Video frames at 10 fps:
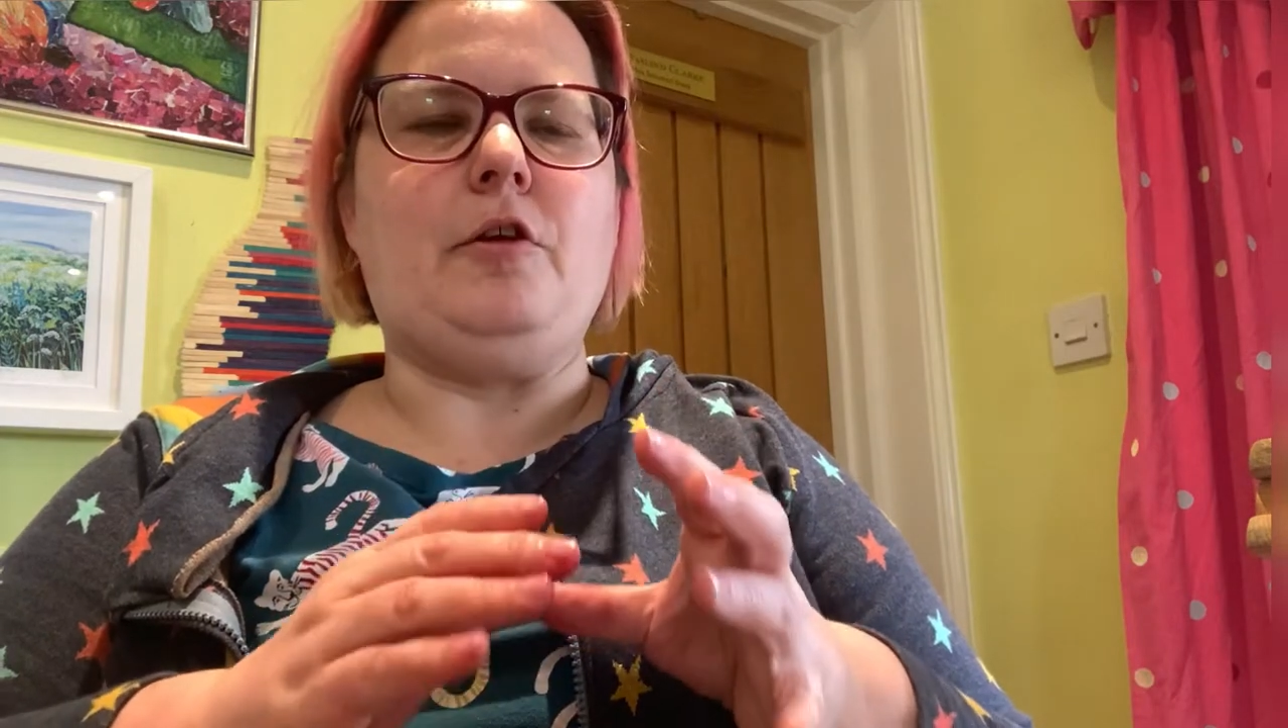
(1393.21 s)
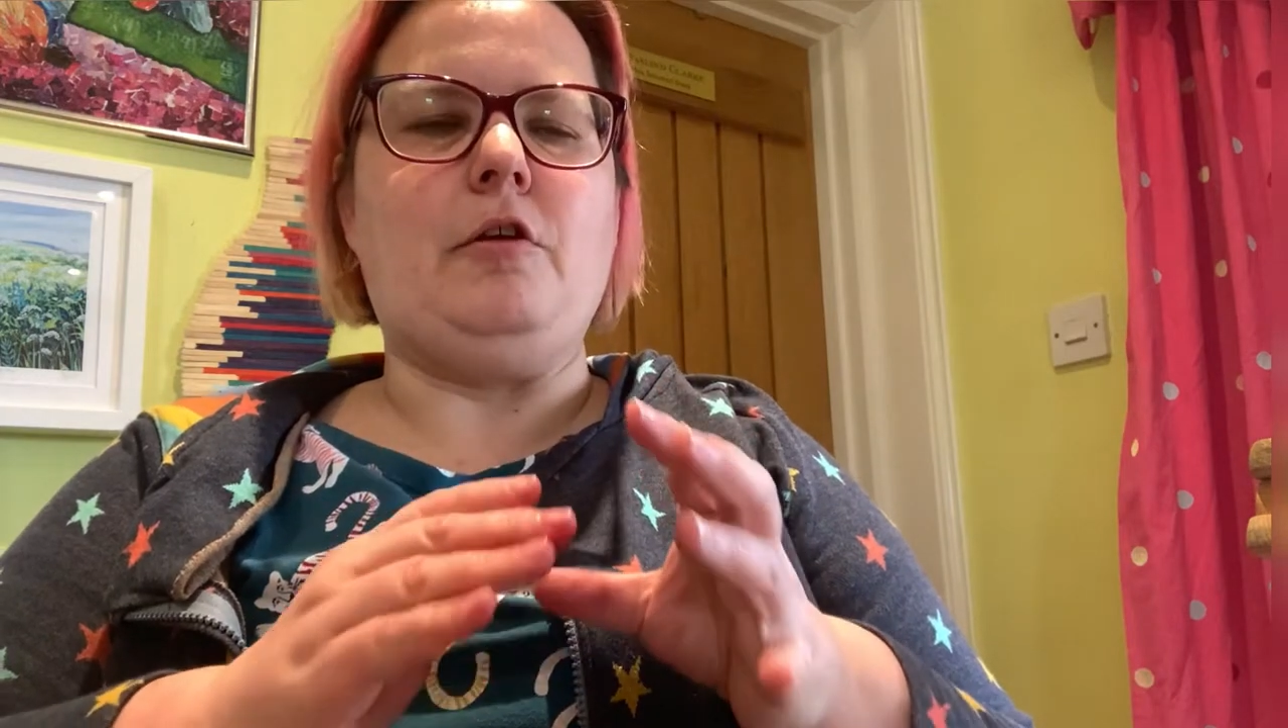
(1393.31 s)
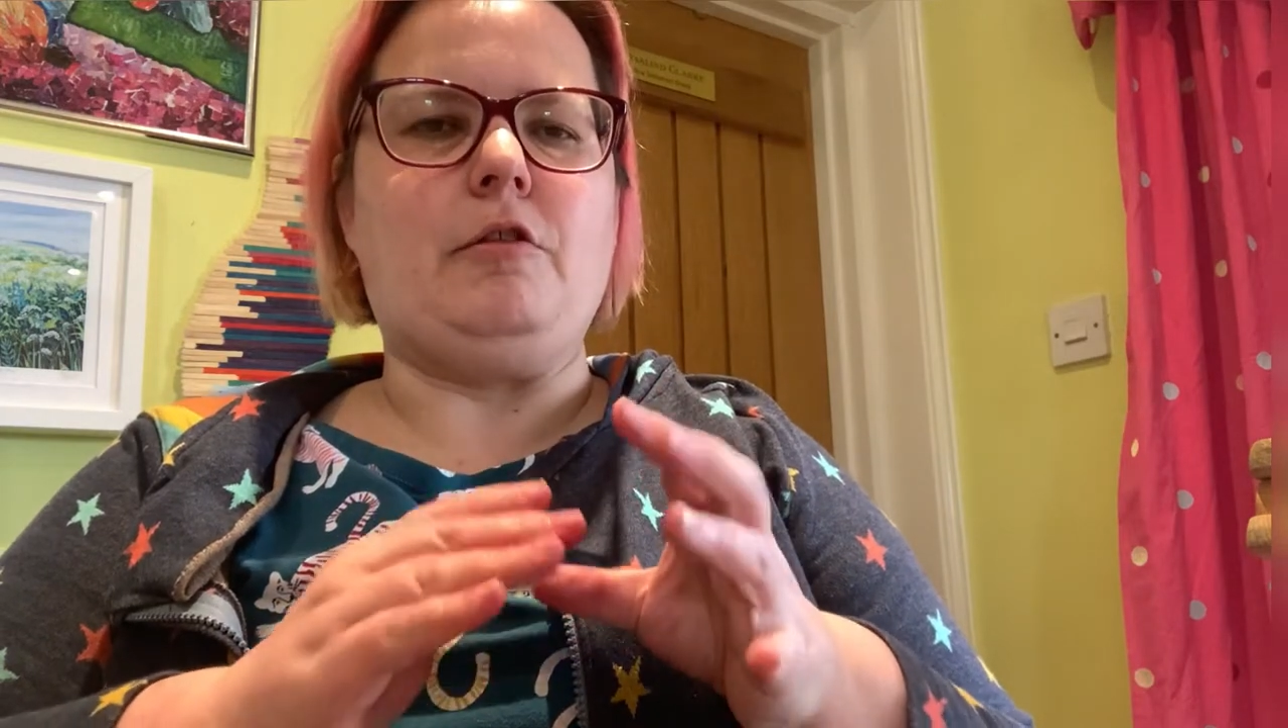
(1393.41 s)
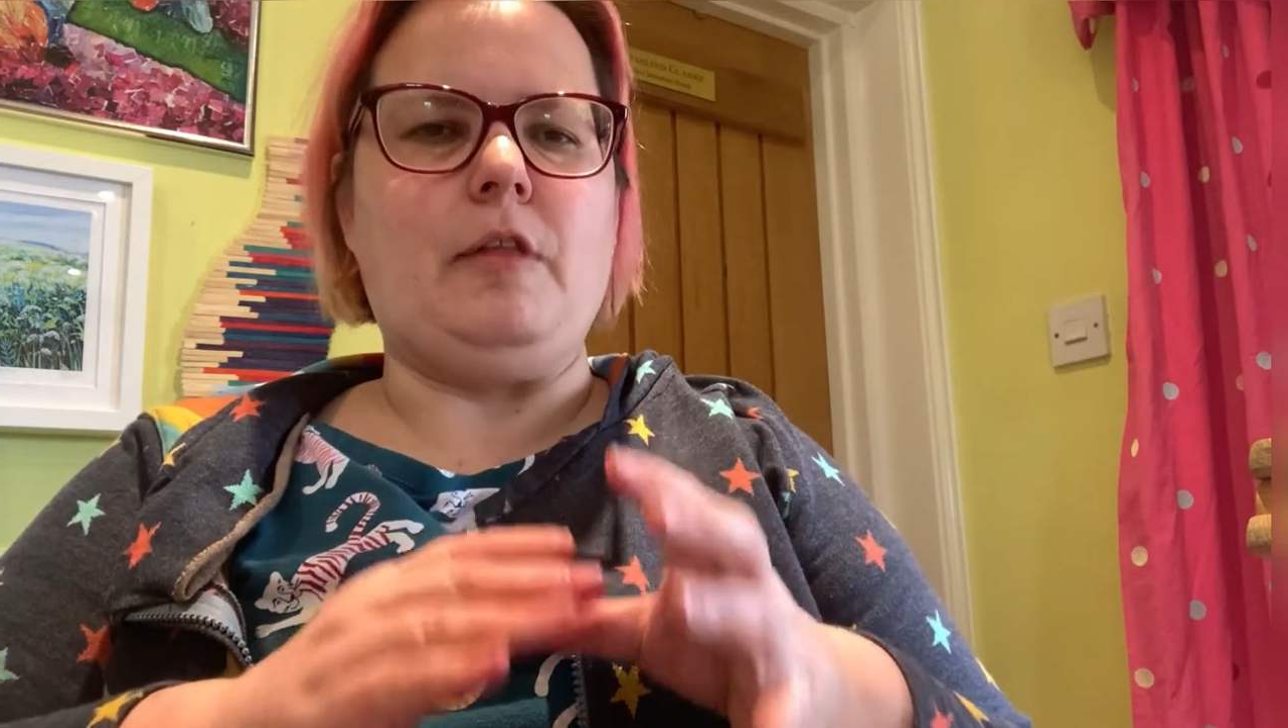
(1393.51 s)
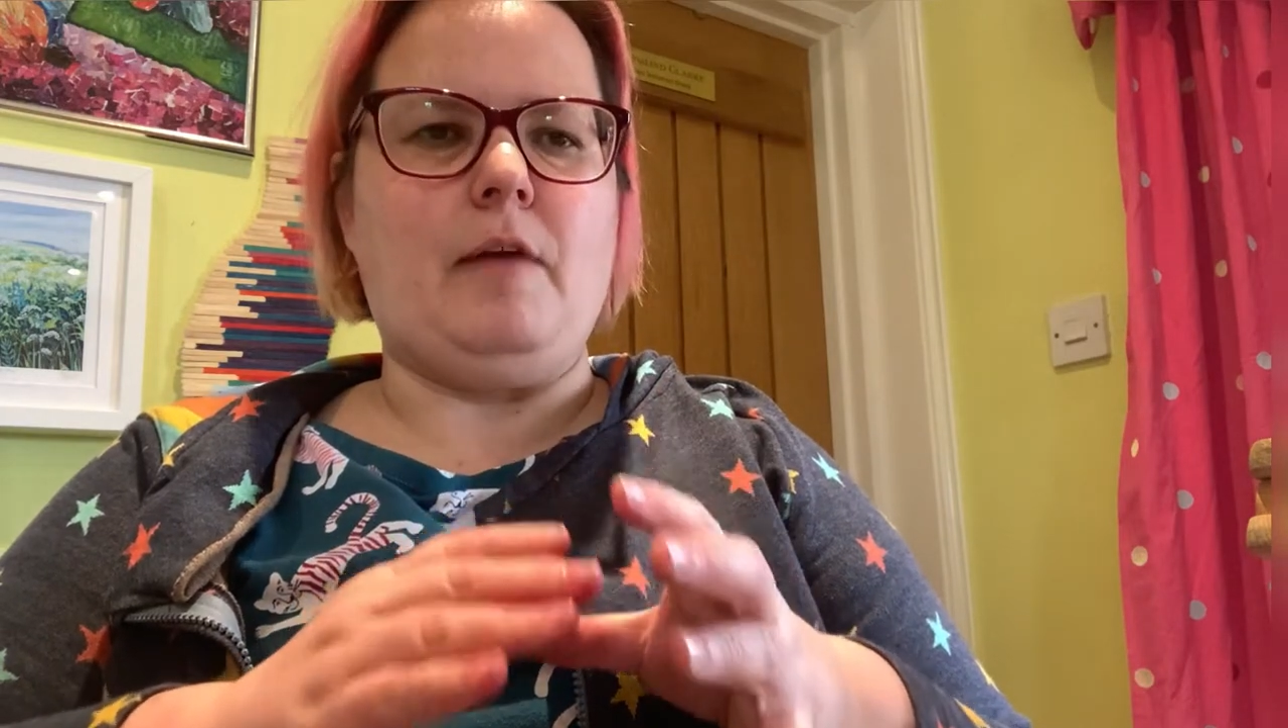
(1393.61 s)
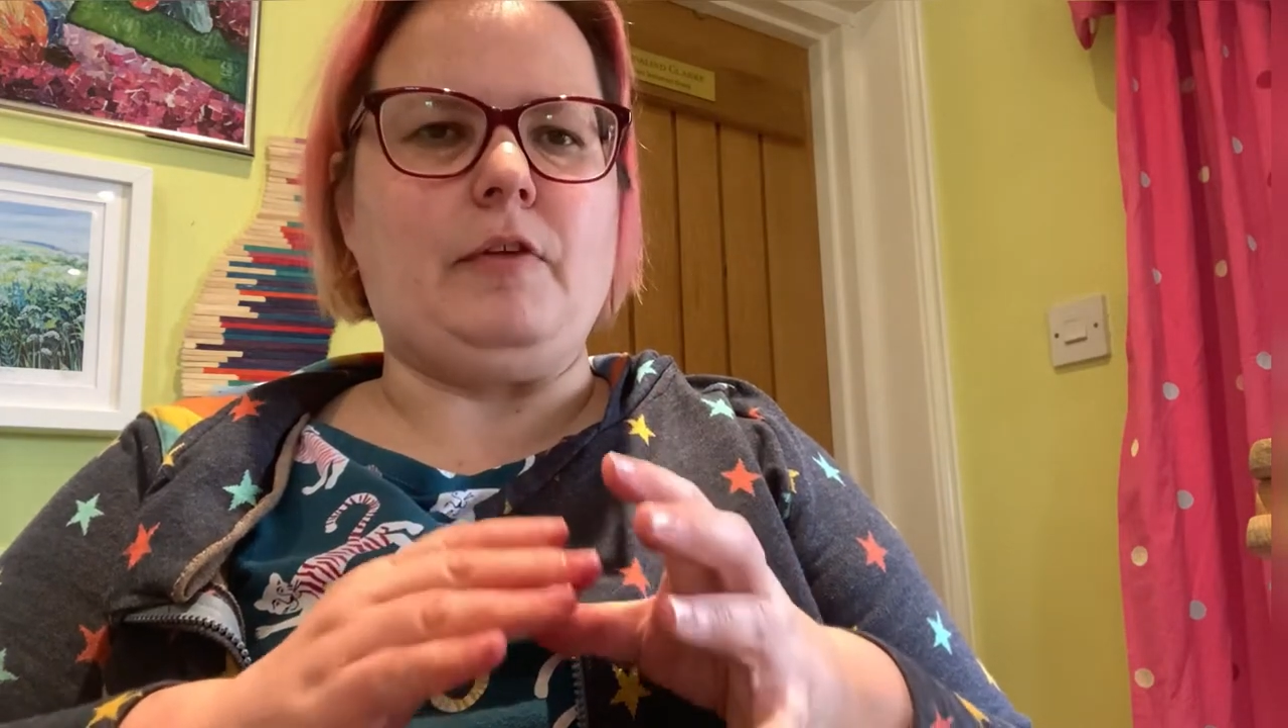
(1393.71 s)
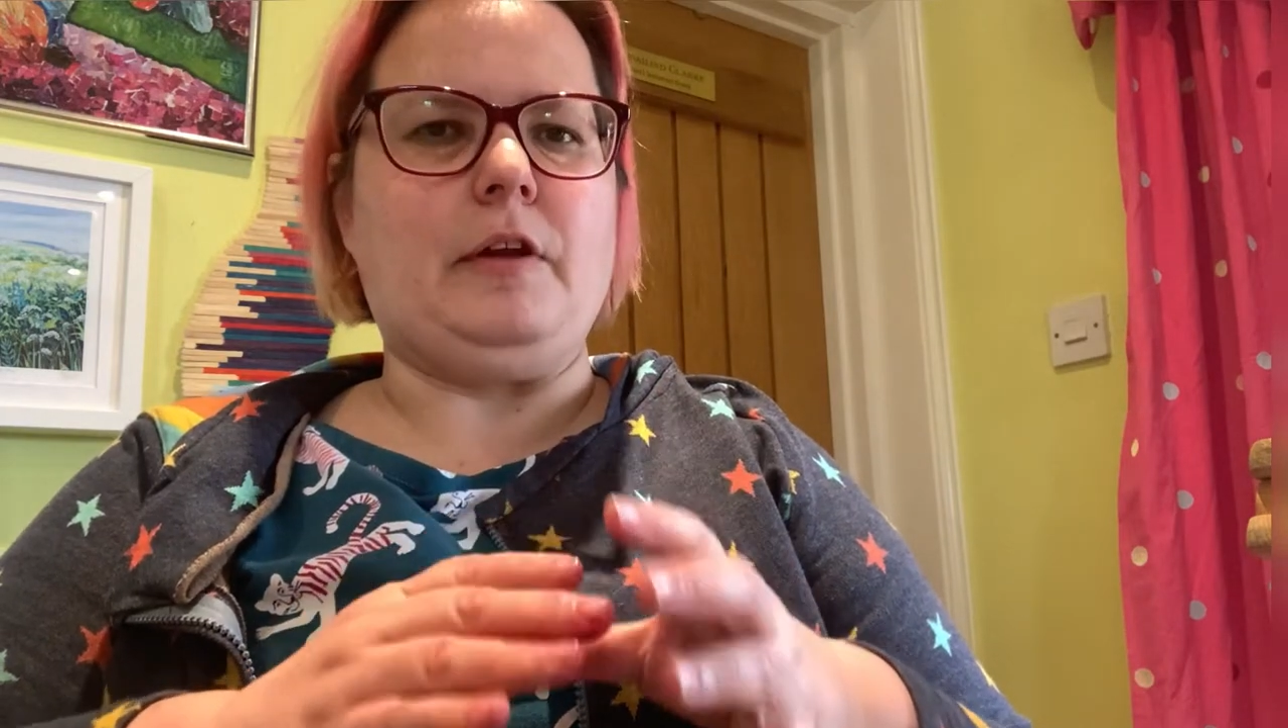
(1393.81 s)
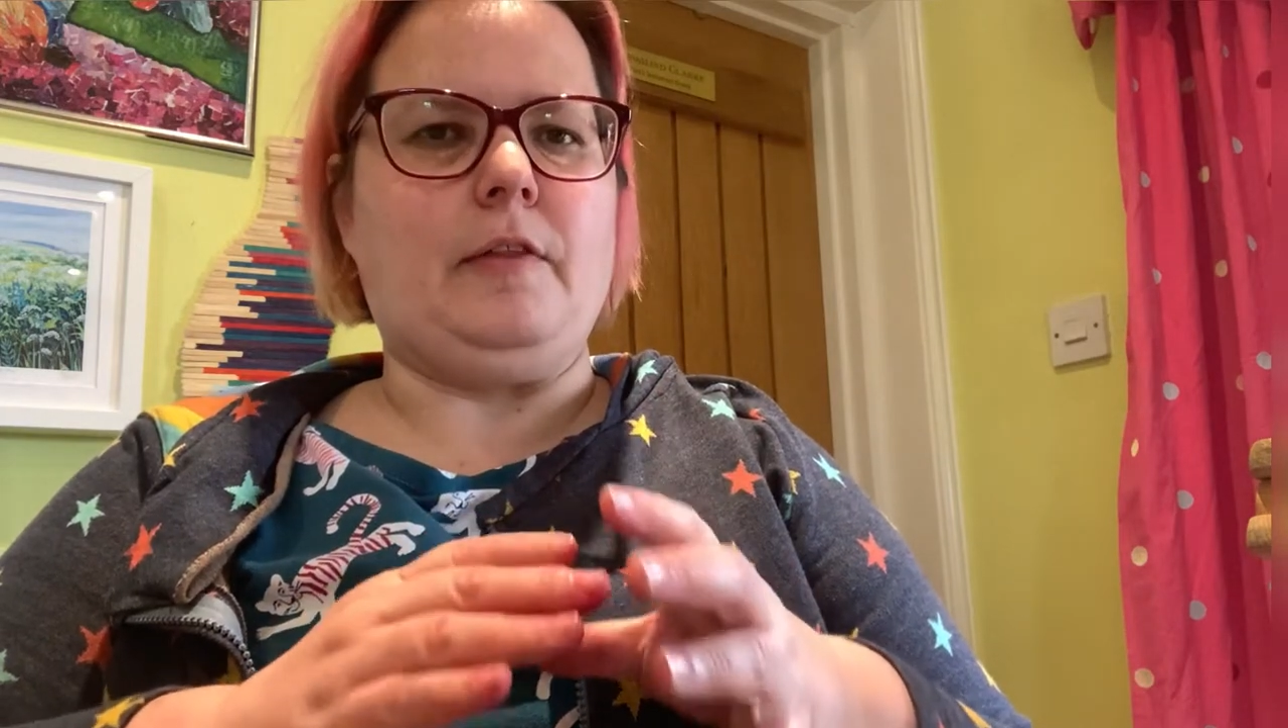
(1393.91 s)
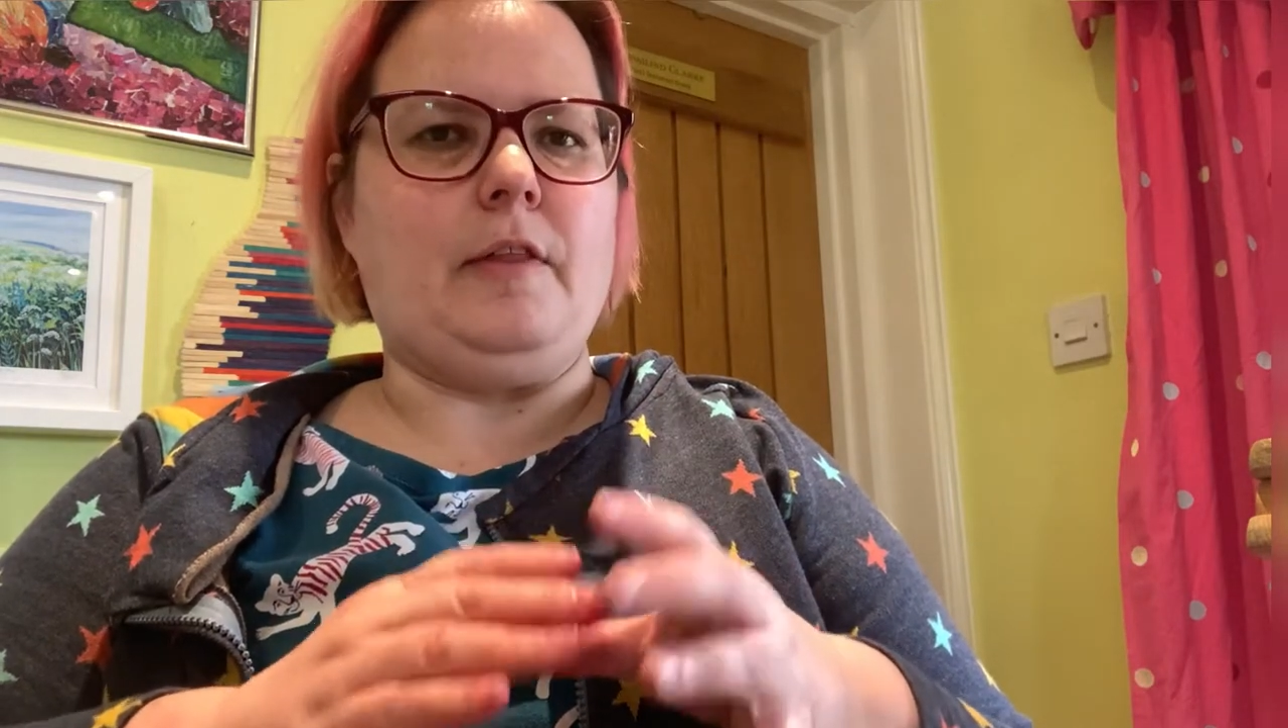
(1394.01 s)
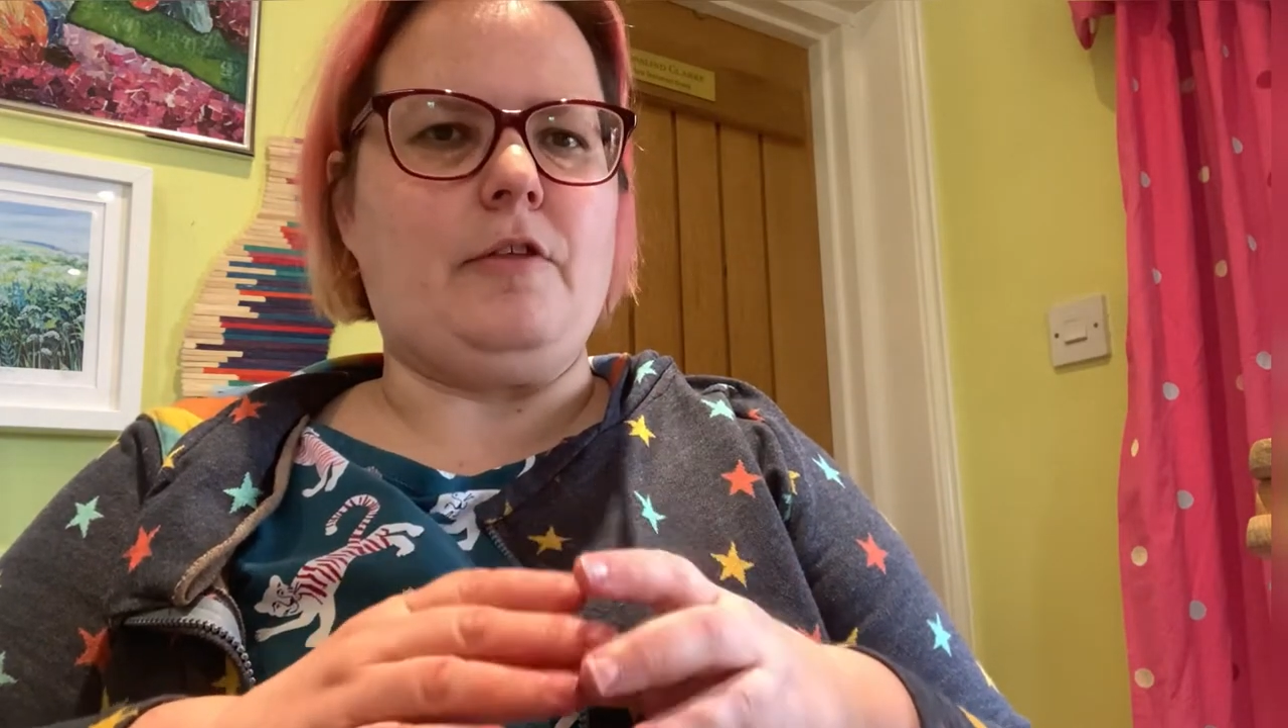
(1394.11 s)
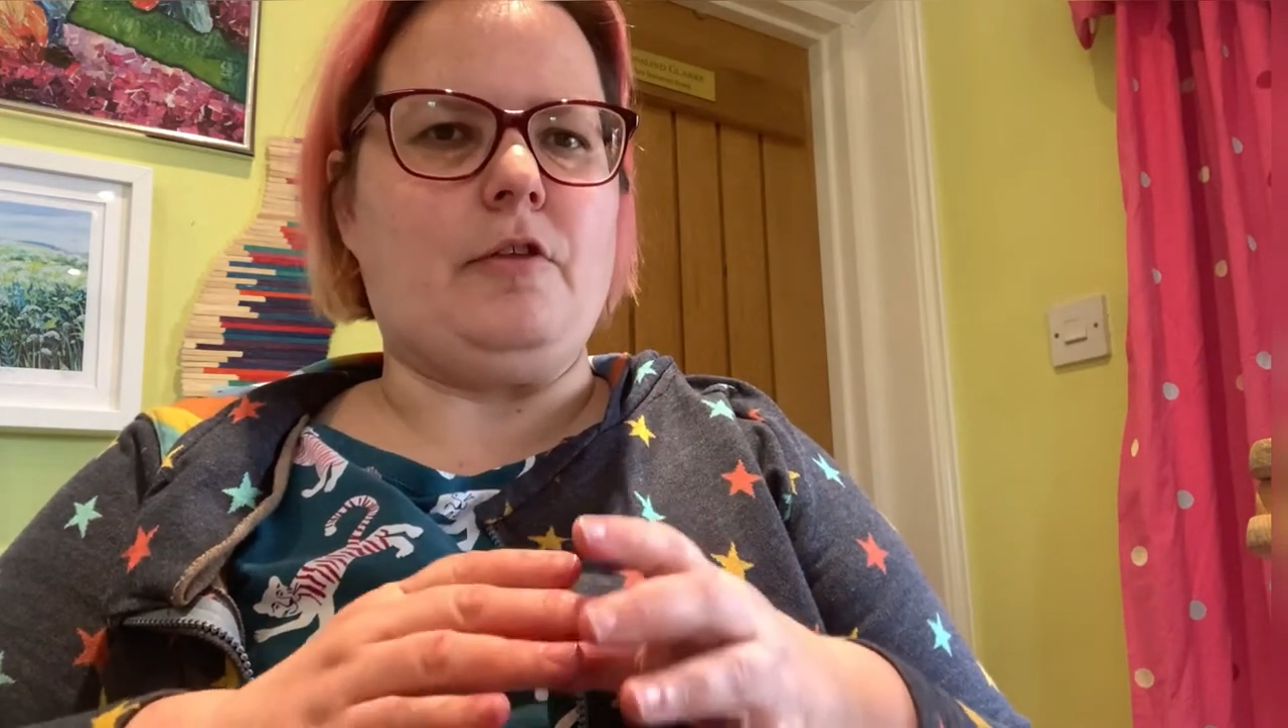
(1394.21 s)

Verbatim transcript: who's never done this